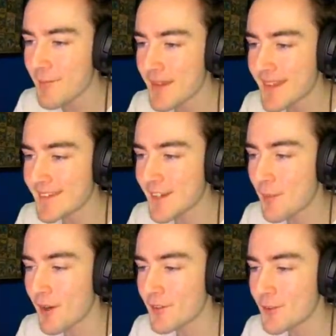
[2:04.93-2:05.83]
mean,
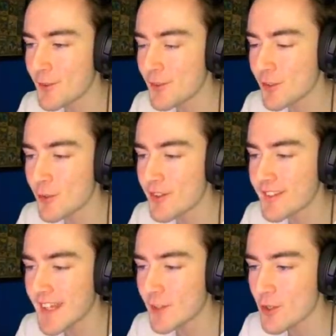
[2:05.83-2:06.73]
come on, dude. You literally
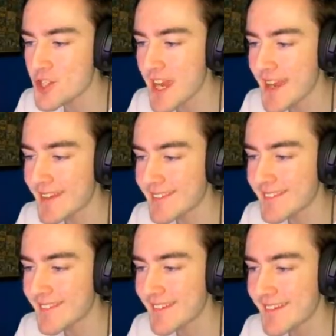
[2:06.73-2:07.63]
stand no
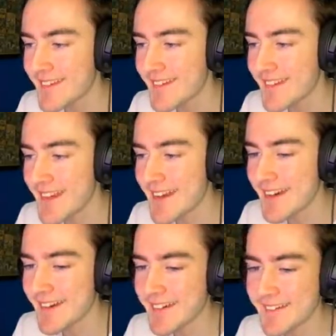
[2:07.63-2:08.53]
chance. Yeah.